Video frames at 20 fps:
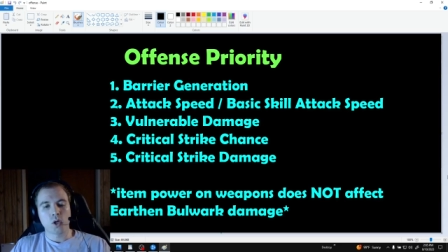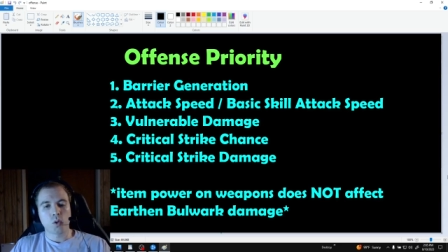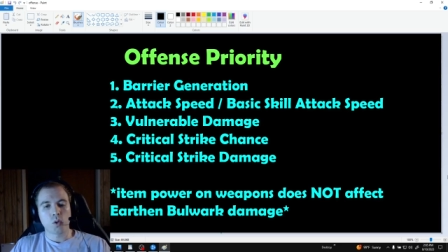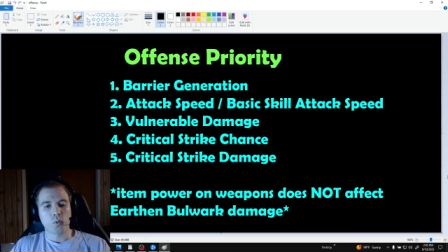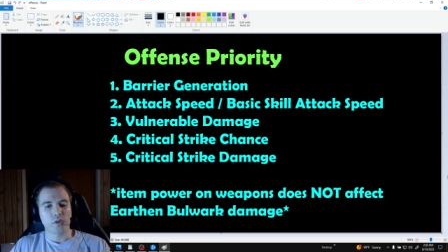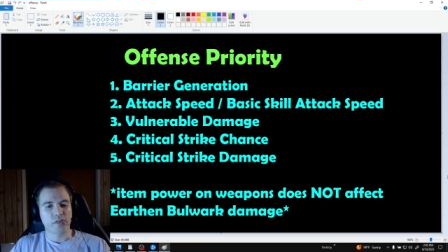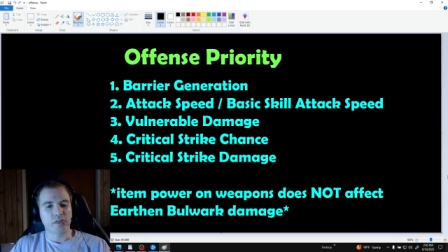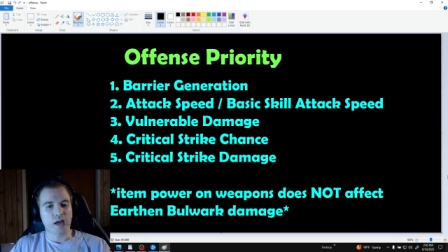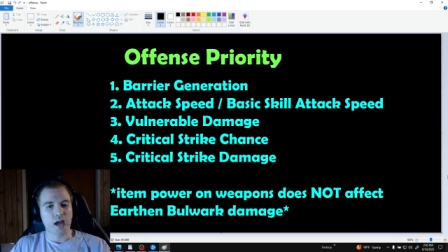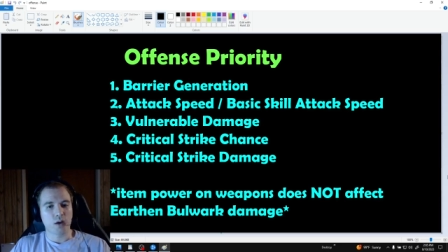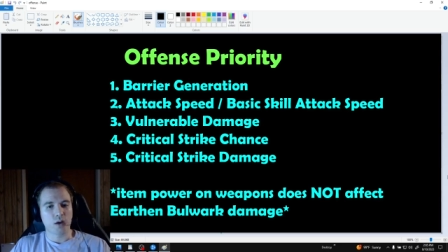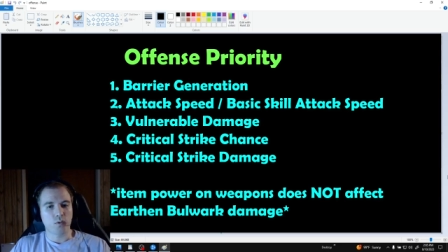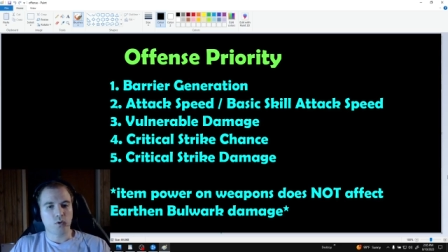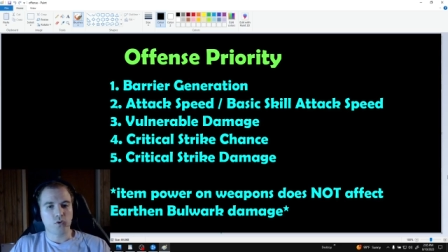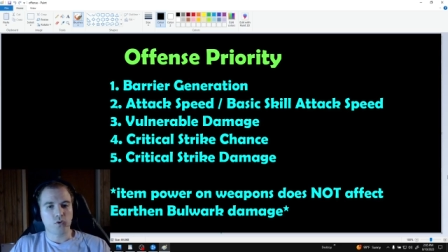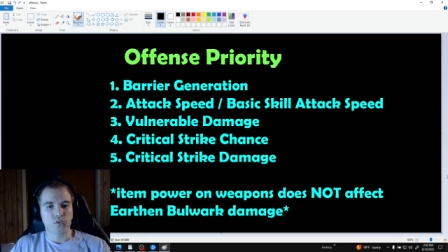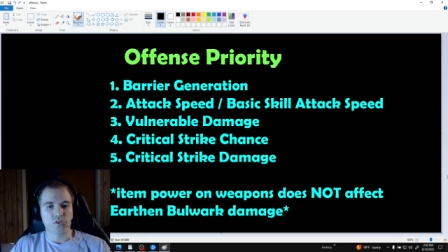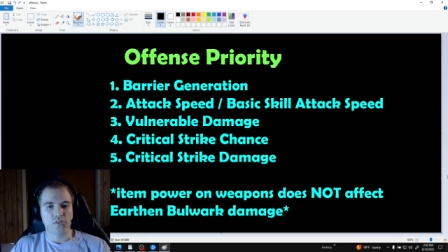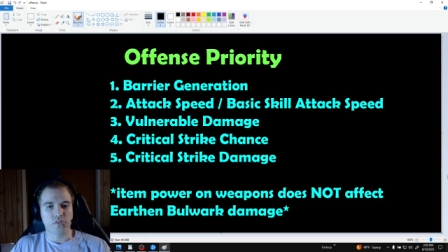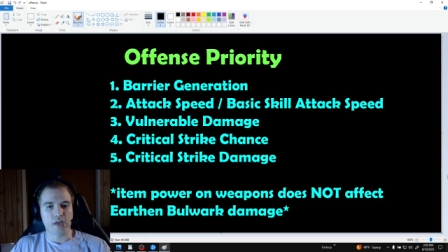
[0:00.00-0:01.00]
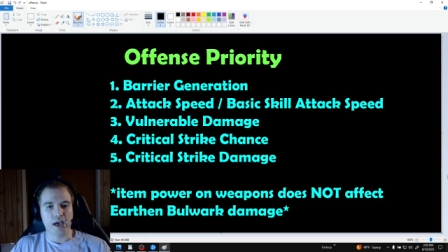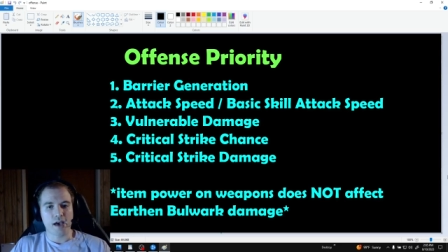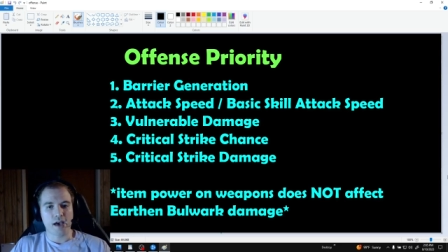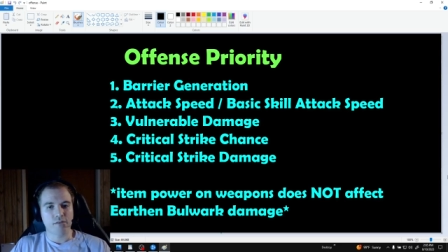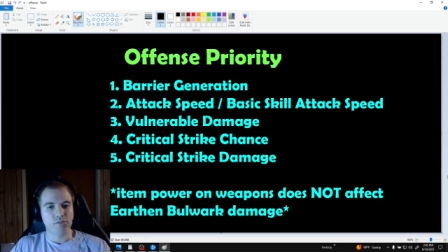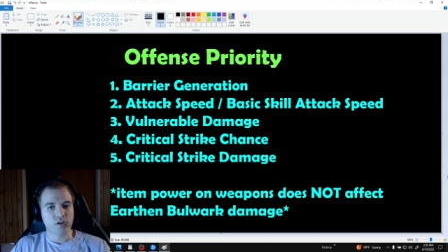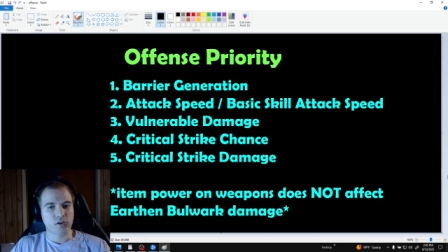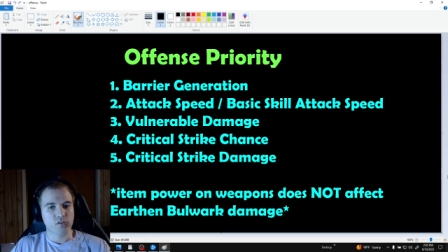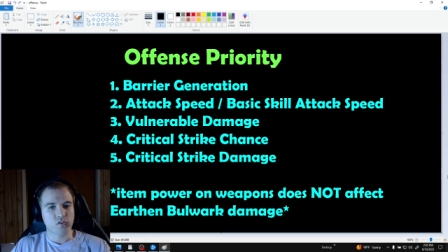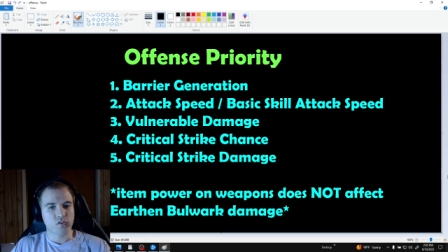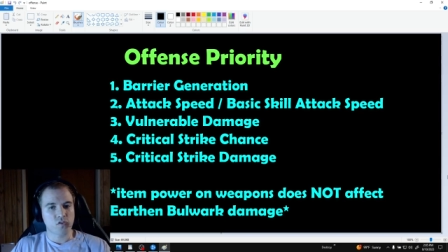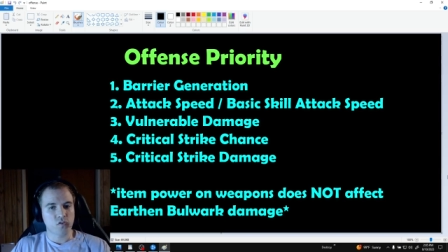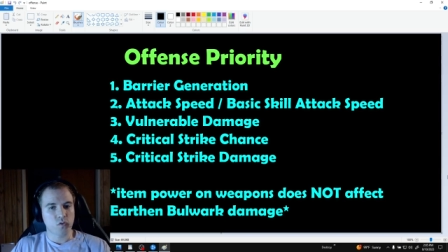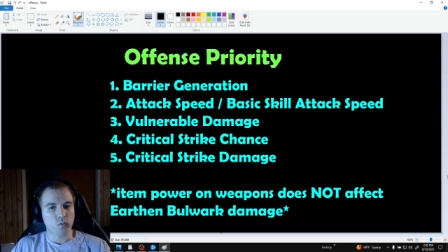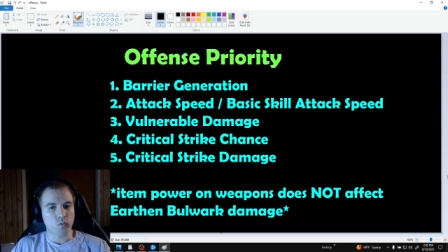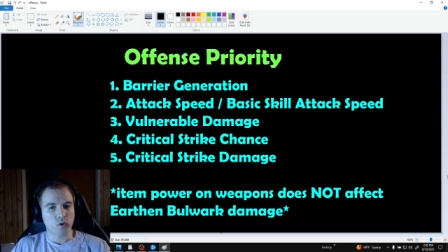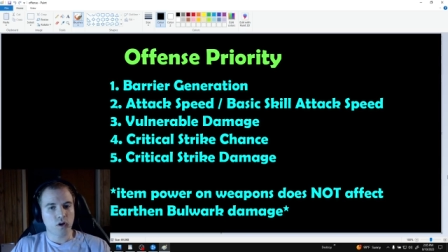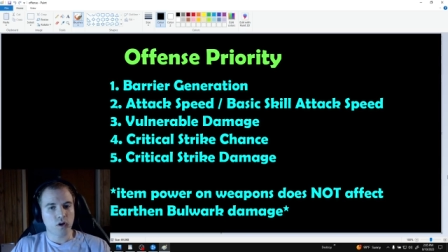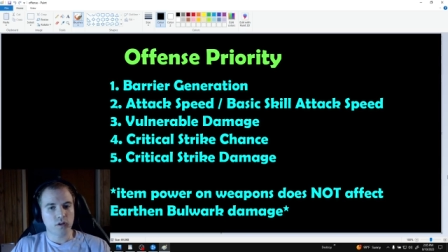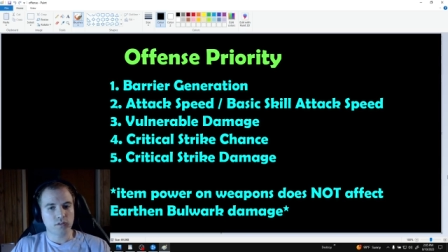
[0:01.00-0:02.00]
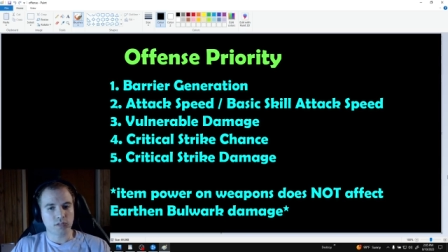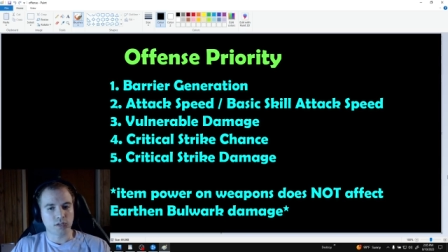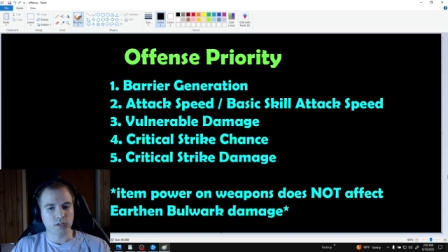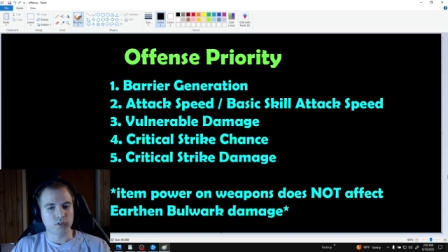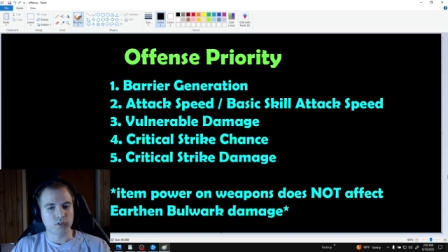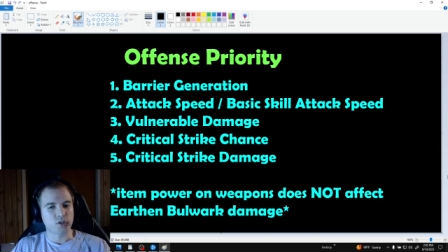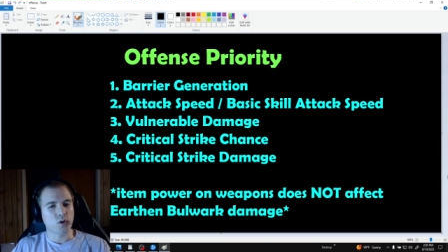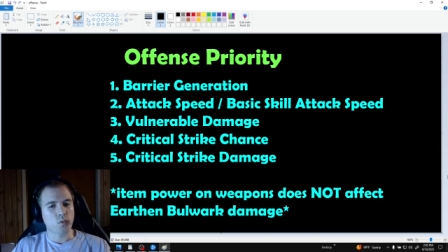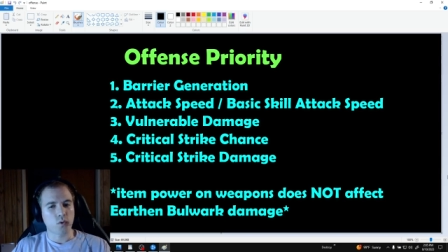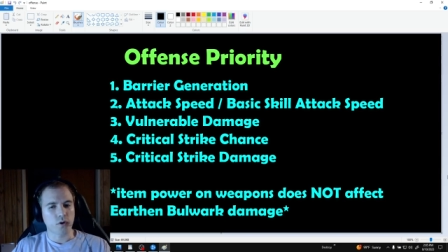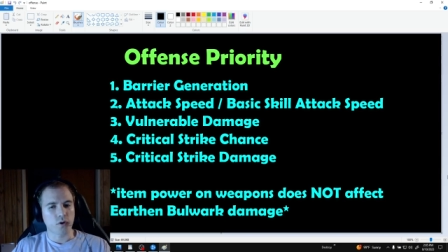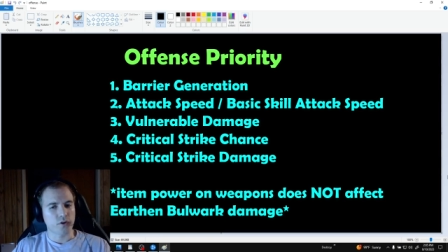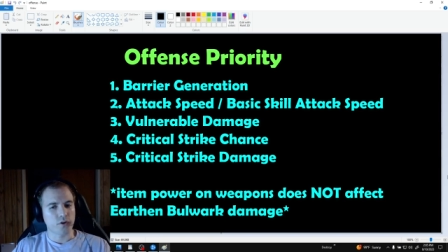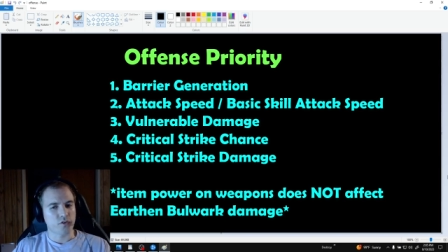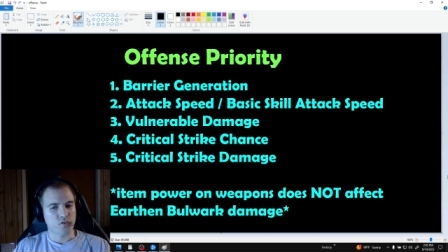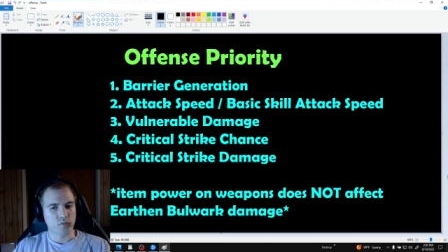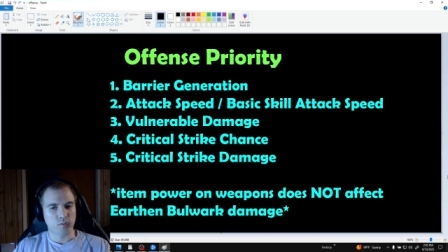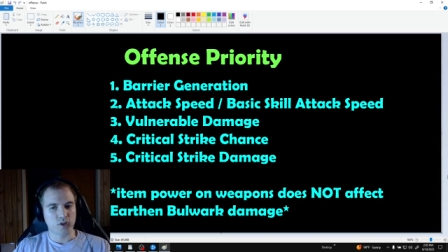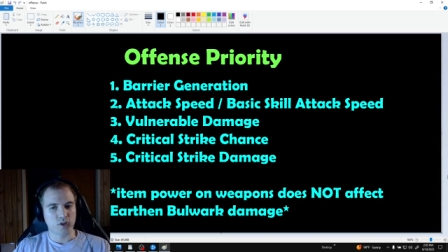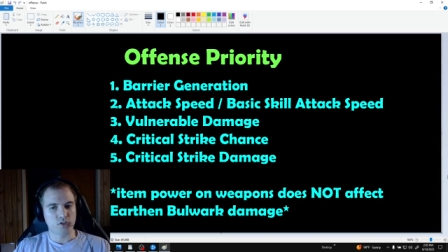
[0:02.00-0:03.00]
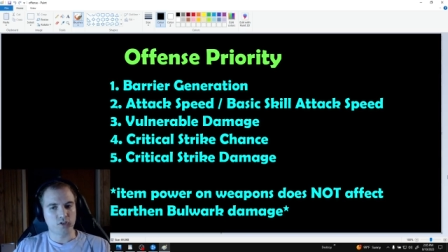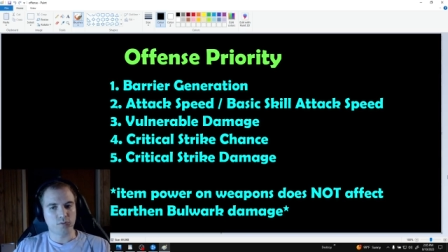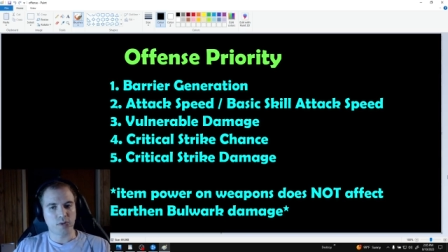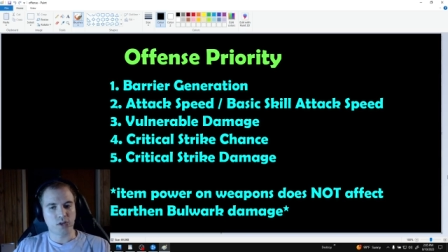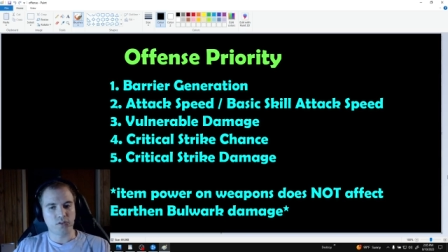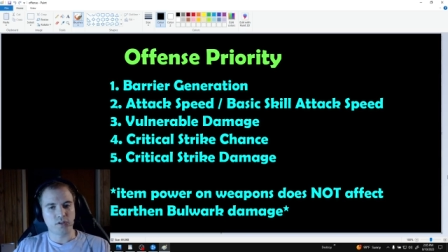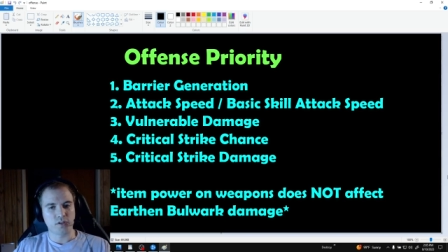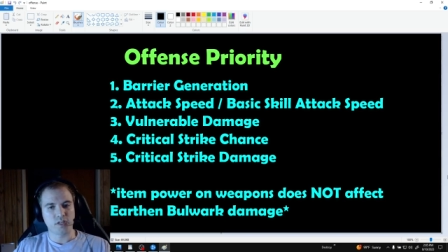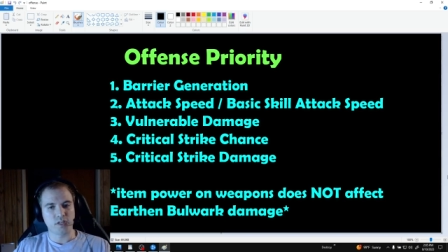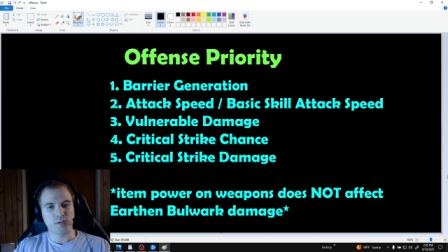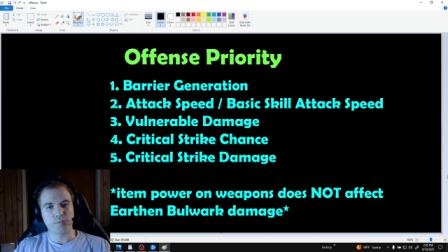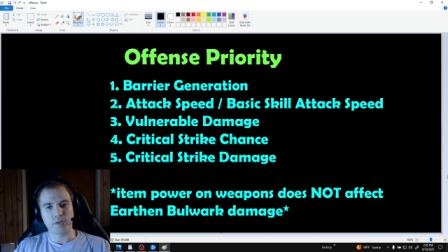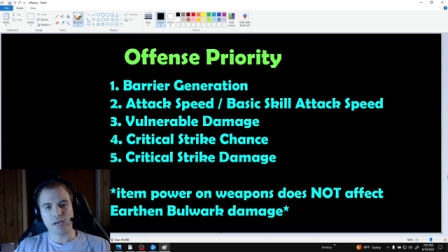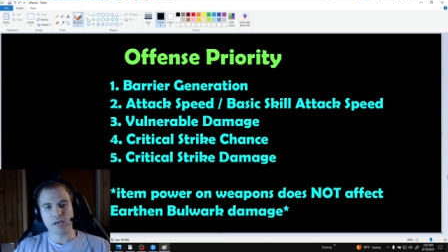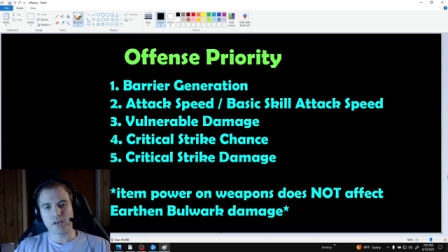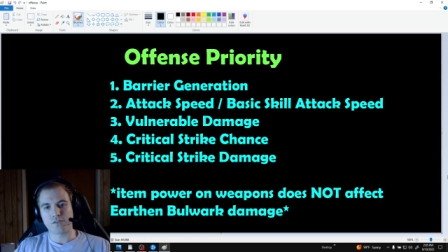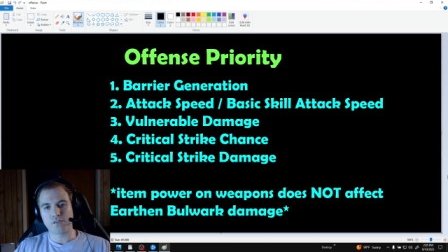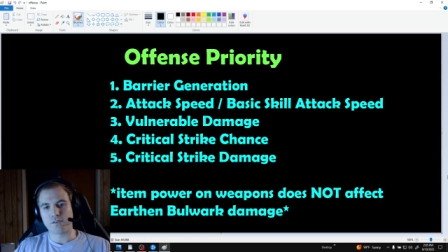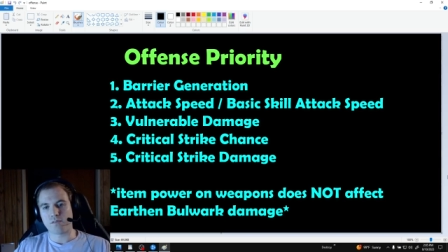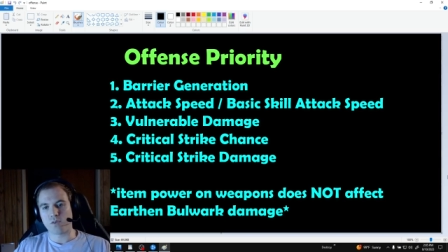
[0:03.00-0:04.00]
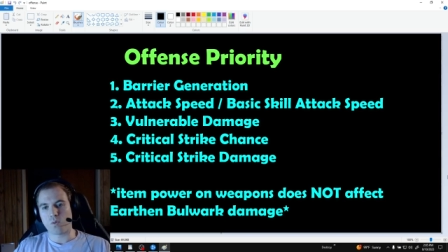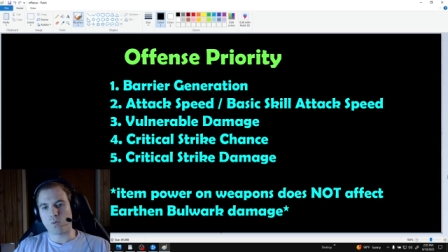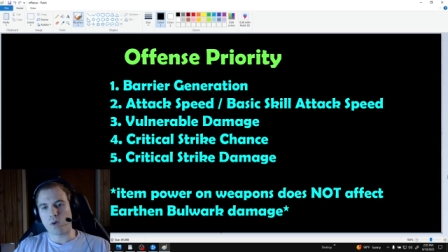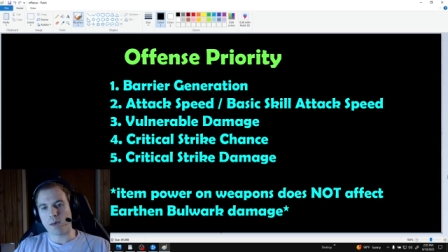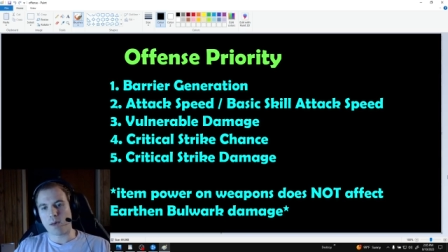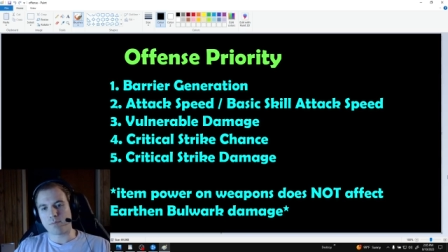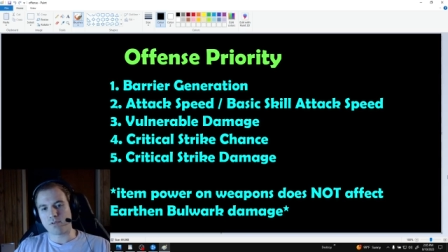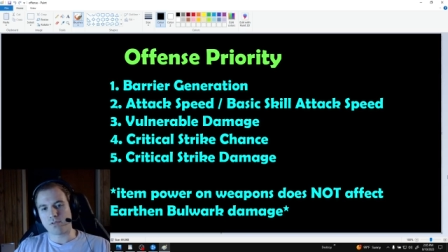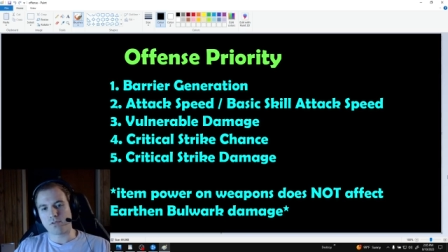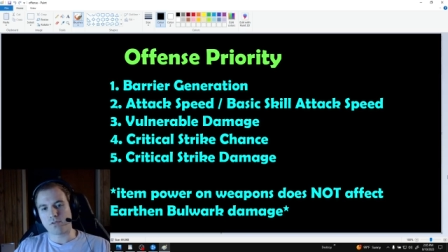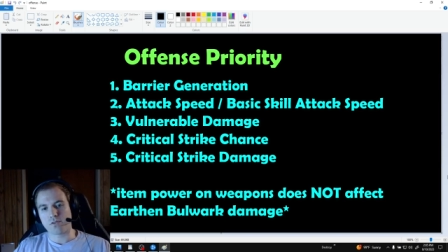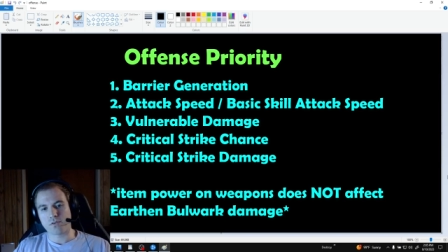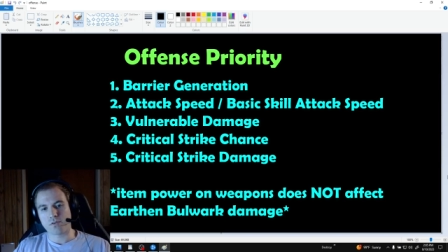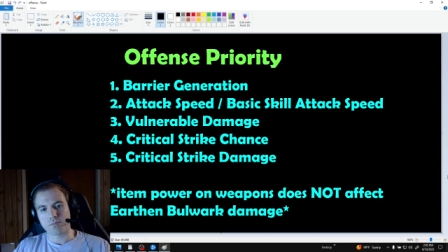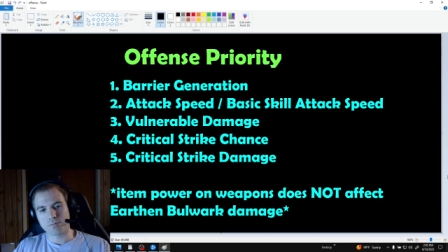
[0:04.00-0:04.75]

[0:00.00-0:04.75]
with high rolls on the affixes you want, and don't worry so much about the DPS of the weapons.